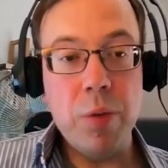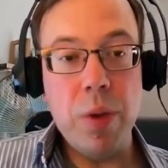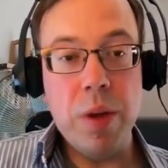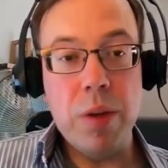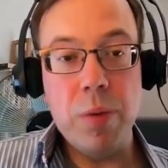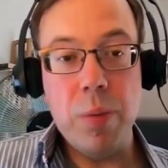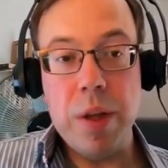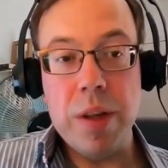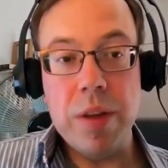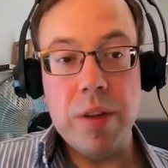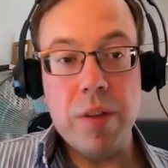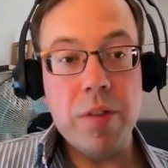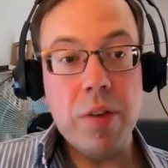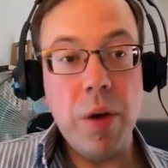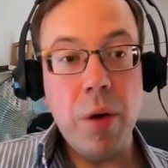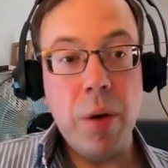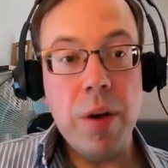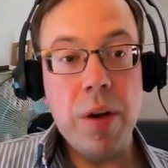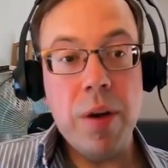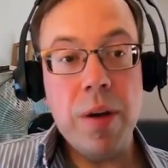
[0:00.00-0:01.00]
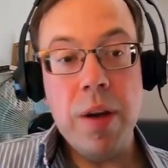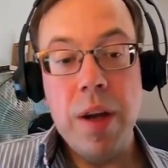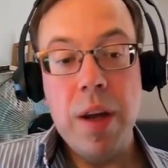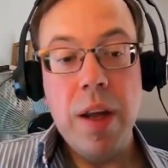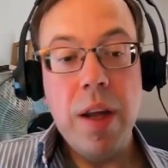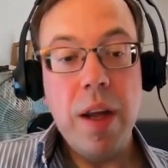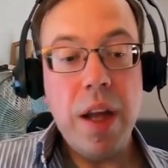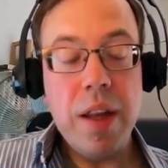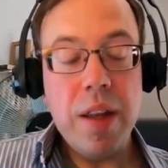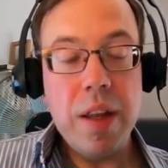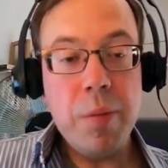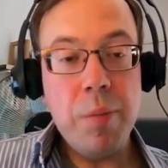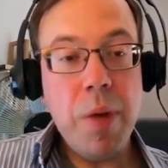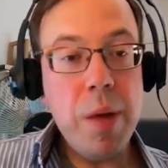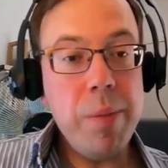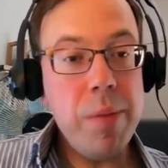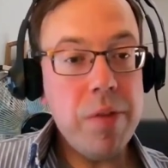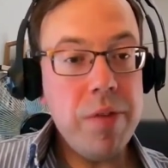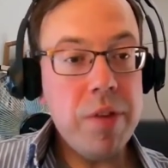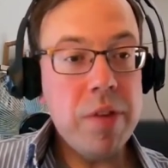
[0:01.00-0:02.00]
with wind and solar. And then
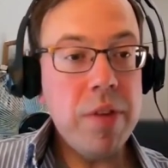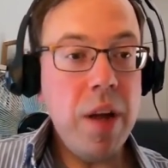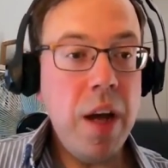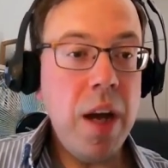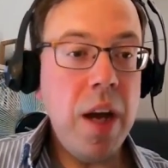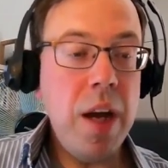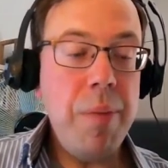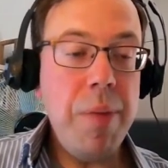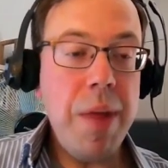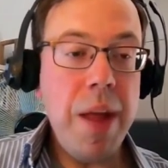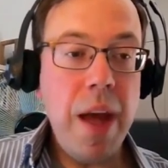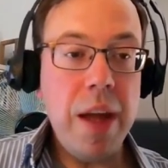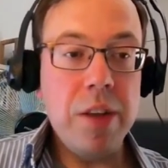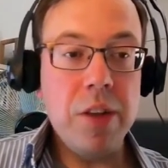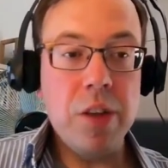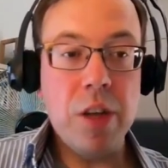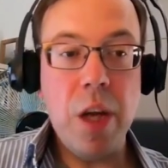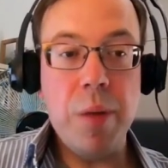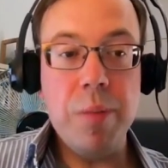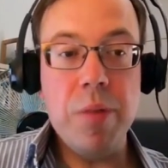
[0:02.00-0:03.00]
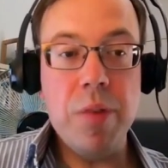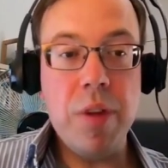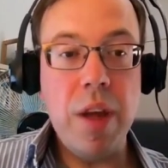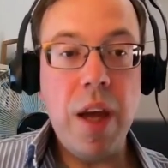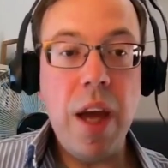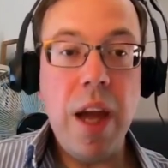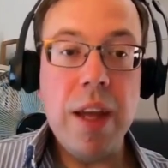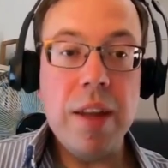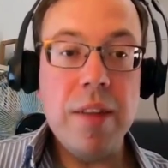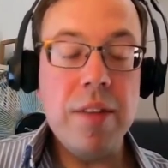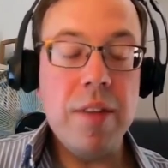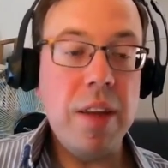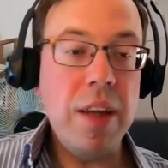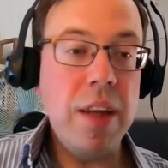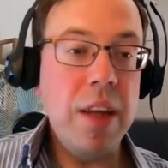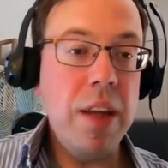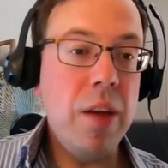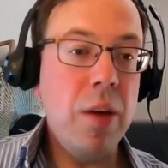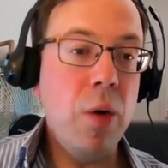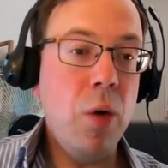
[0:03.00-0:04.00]
maybe over time, they edge up to
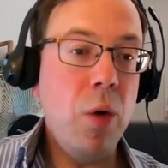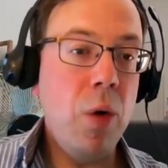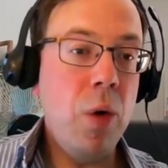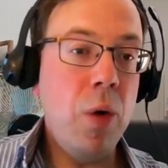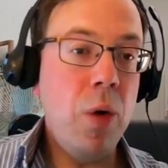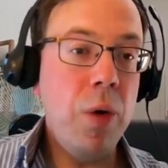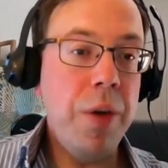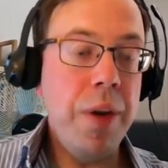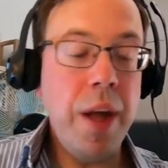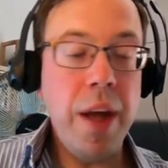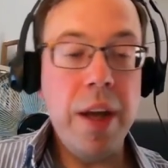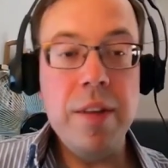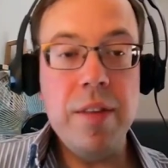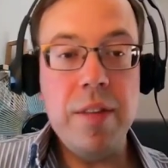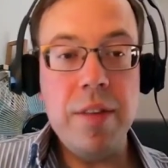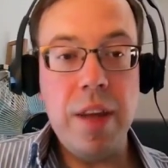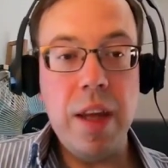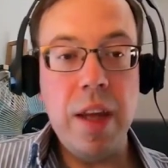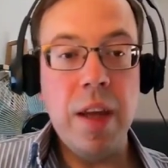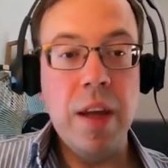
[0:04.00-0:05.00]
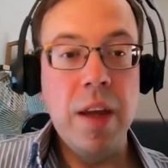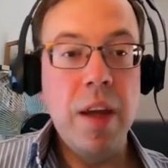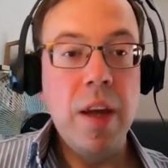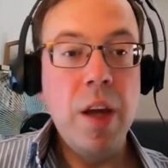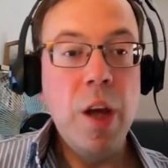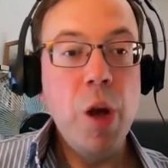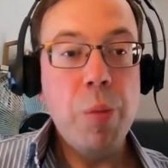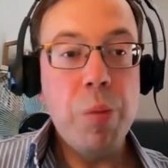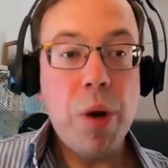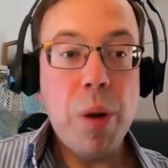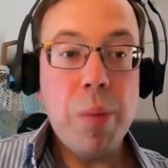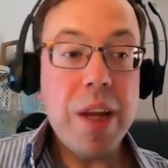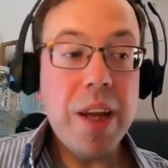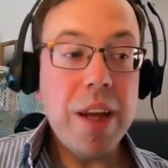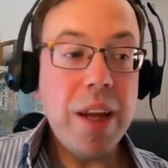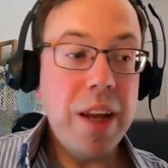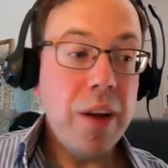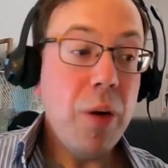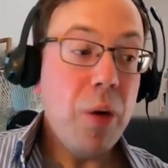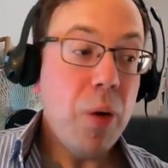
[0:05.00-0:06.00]
80 or 90. Probably
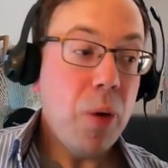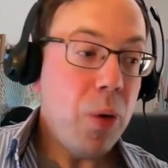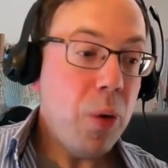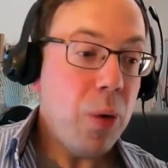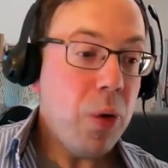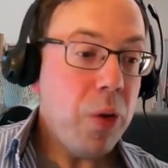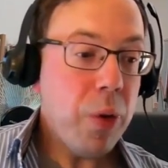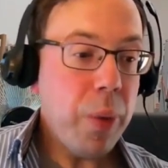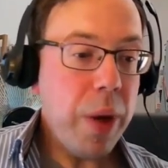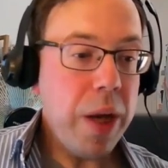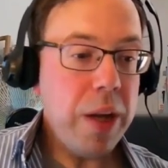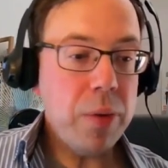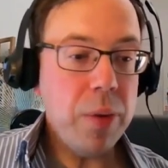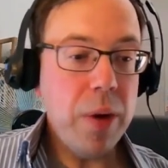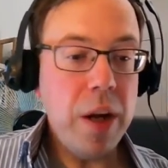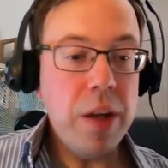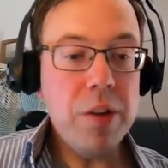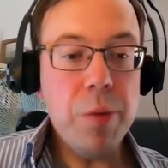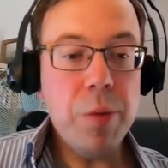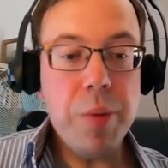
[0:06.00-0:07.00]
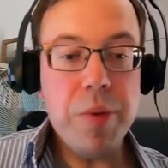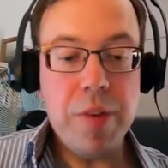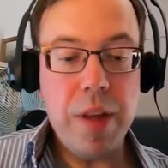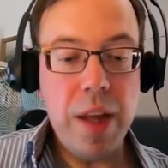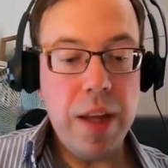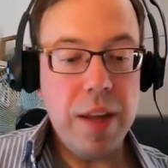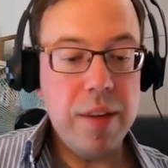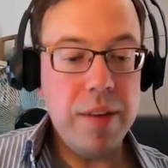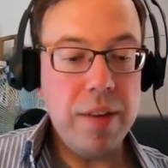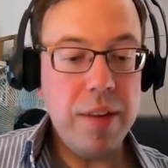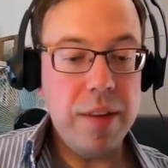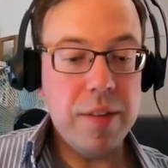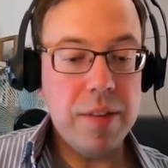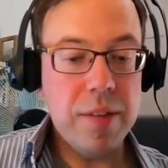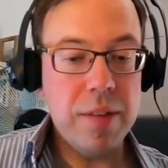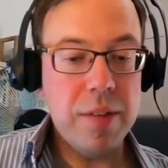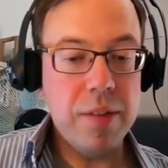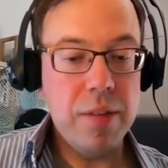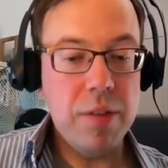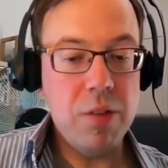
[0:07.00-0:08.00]
getting all the way to 100%
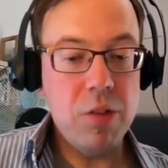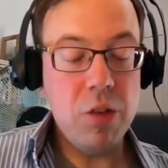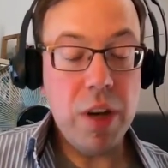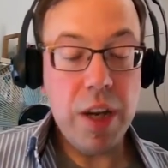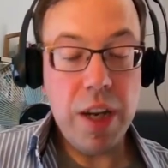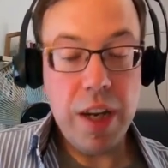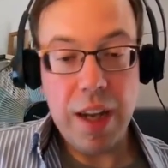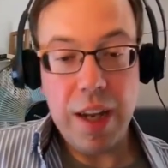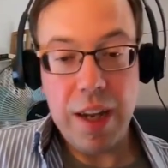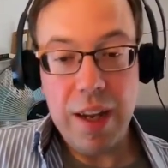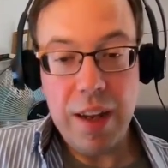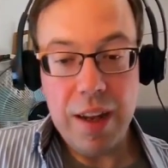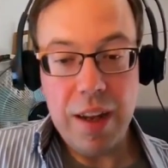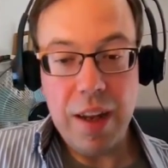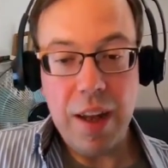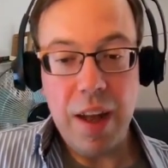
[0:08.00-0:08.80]
is tricky,